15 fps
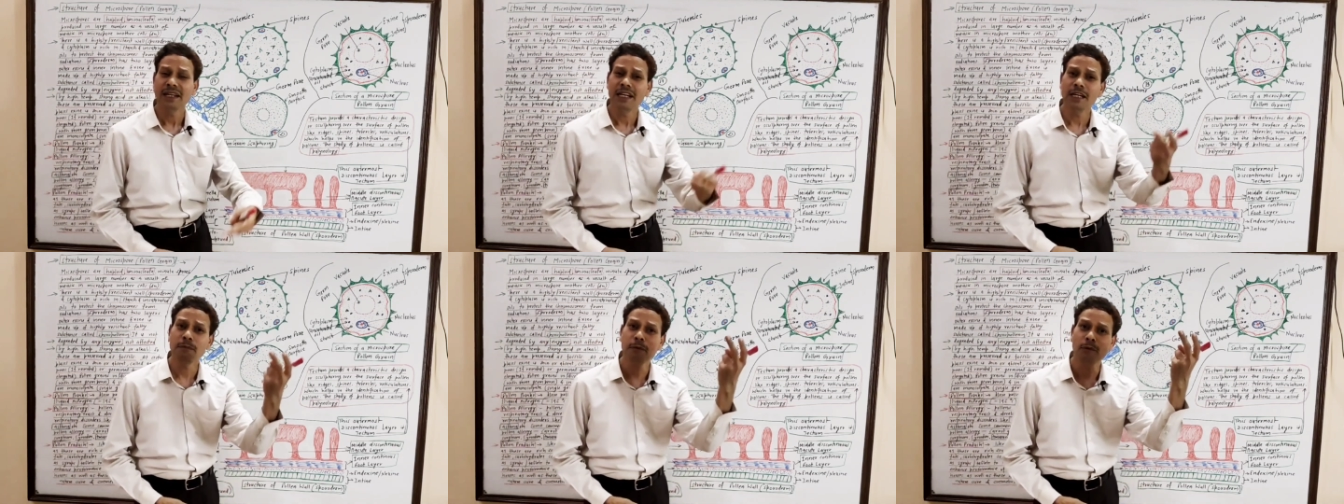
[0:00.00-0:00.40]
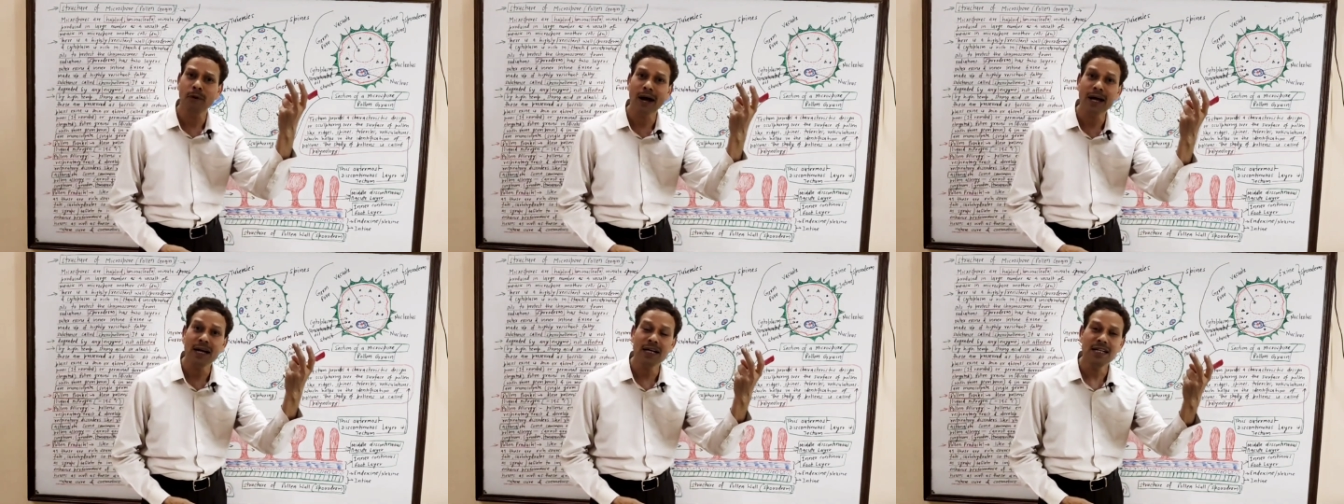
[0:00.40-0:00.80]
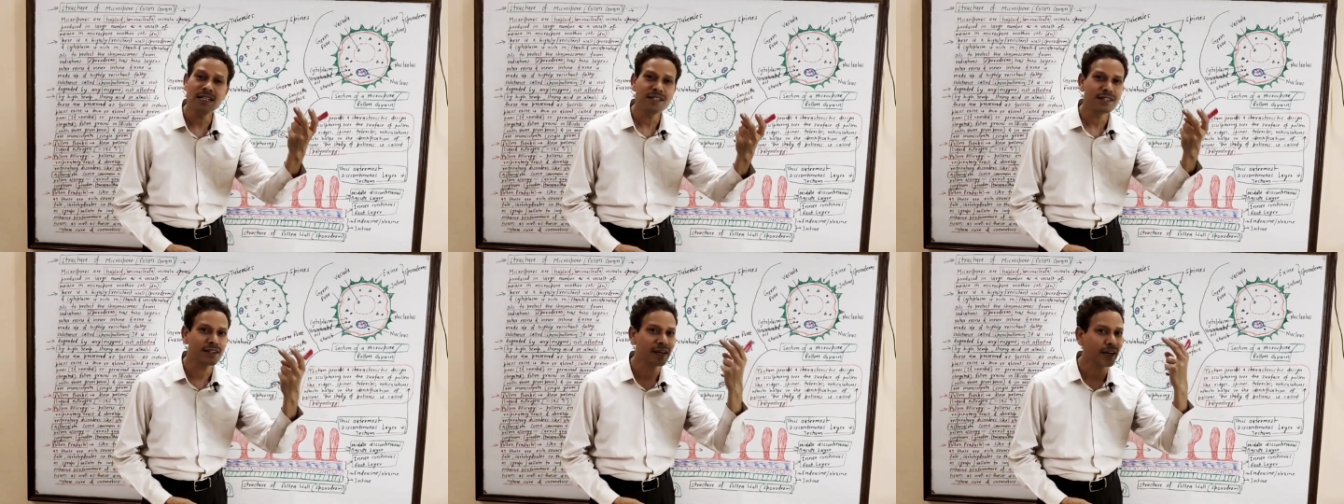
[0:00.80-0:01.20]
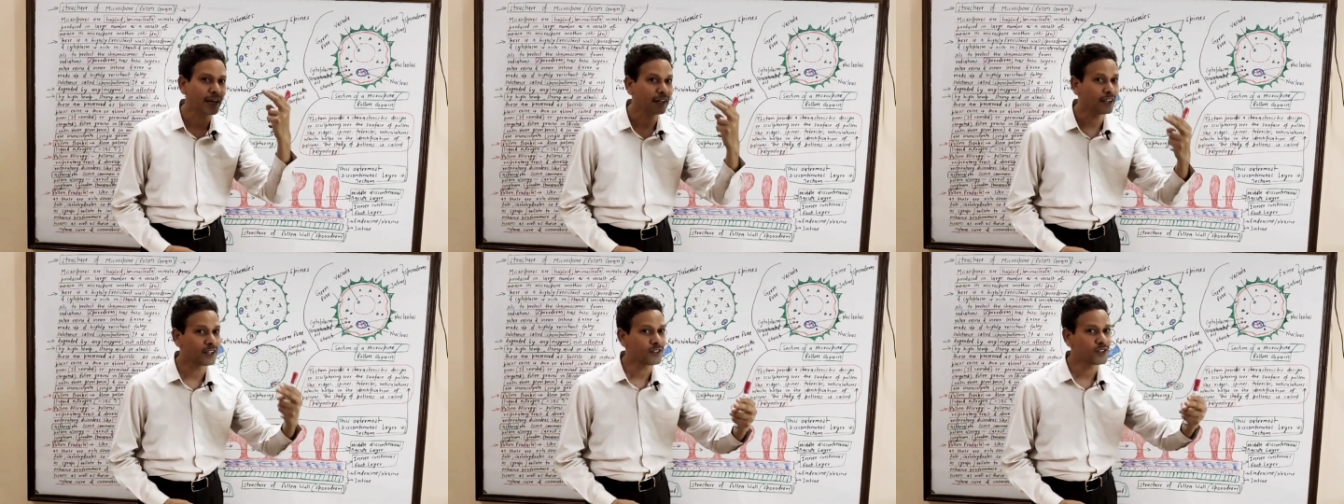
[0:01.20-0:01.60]
It provides
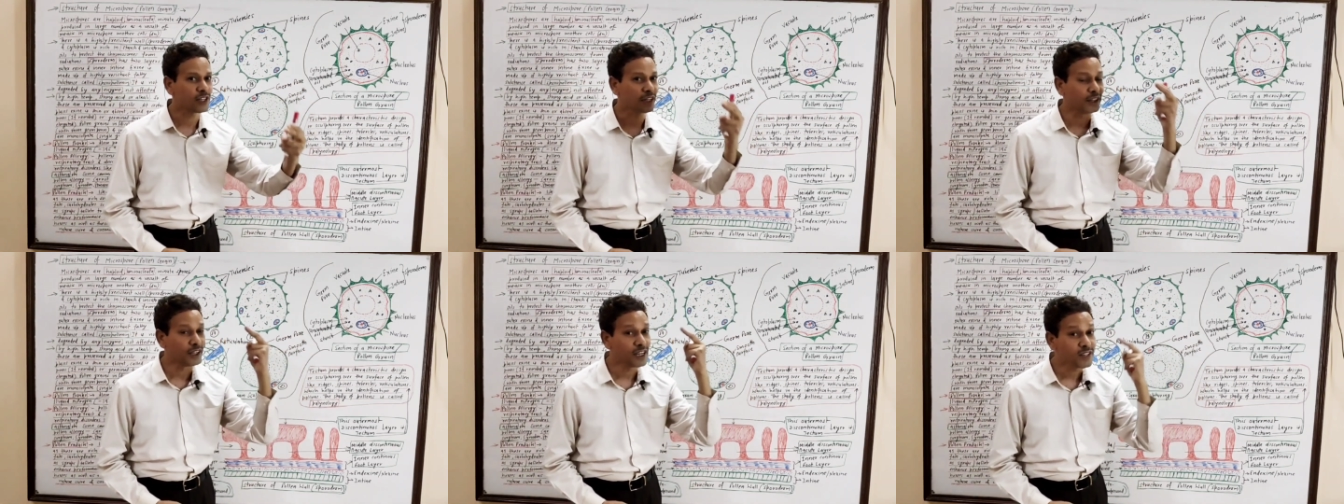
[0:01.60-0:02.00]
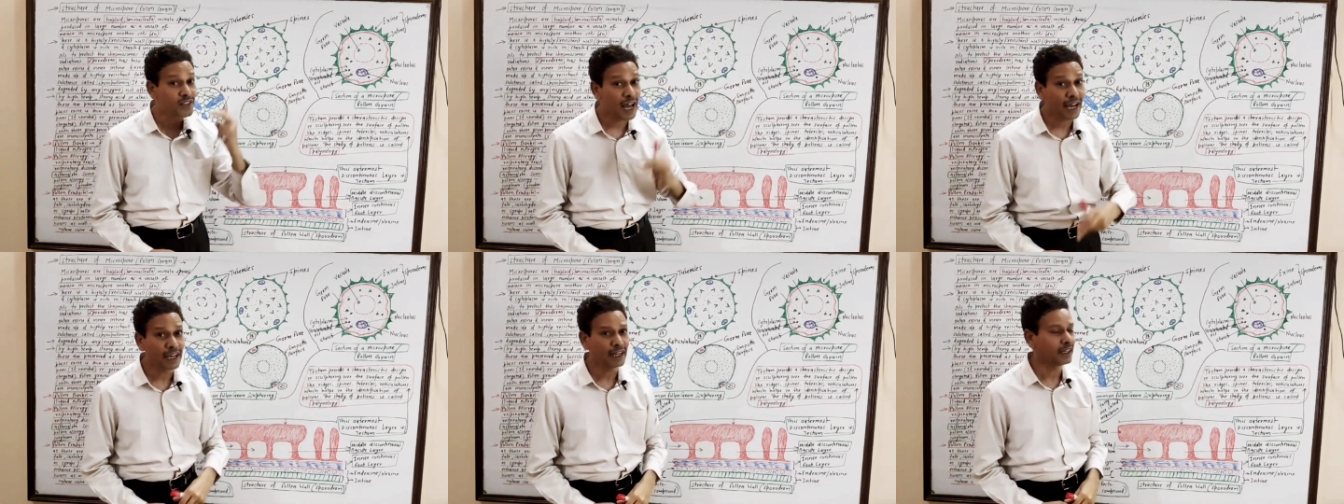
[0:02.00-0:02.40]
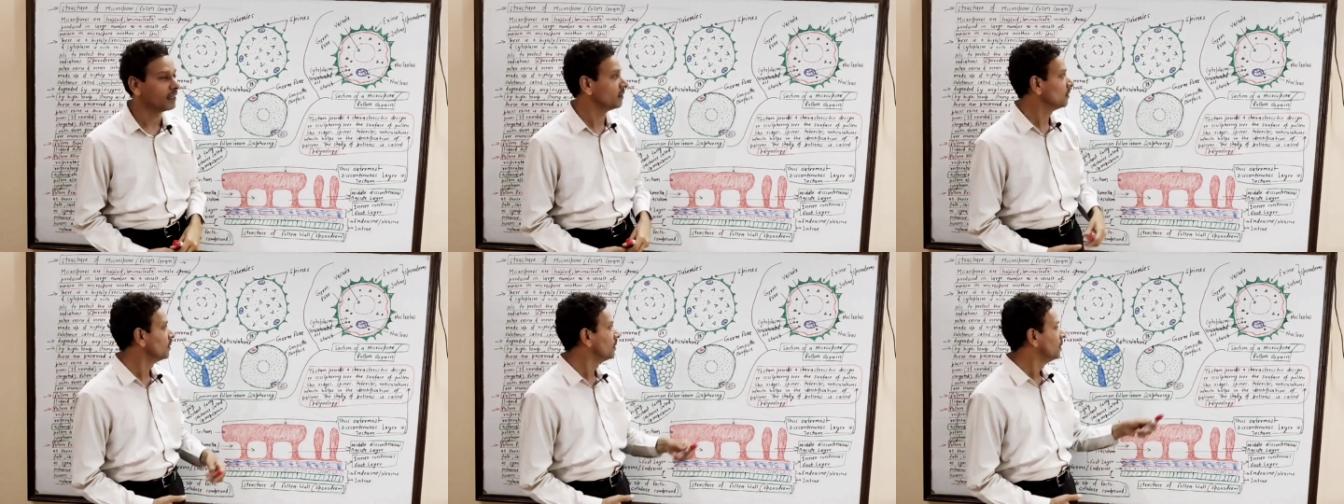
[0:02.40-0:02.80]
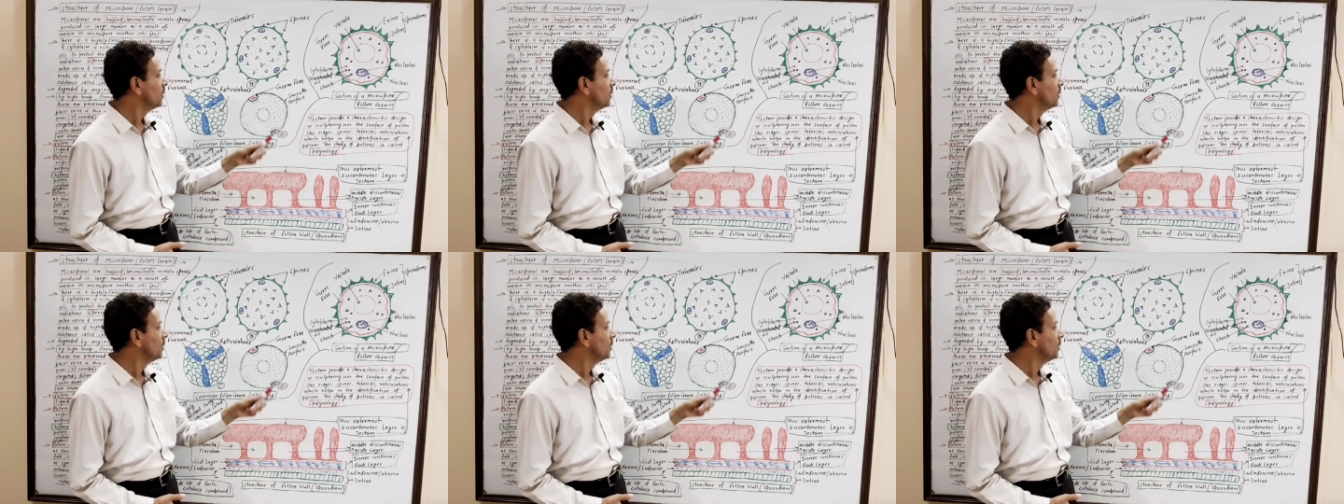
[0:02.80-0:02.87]
characteristic designing.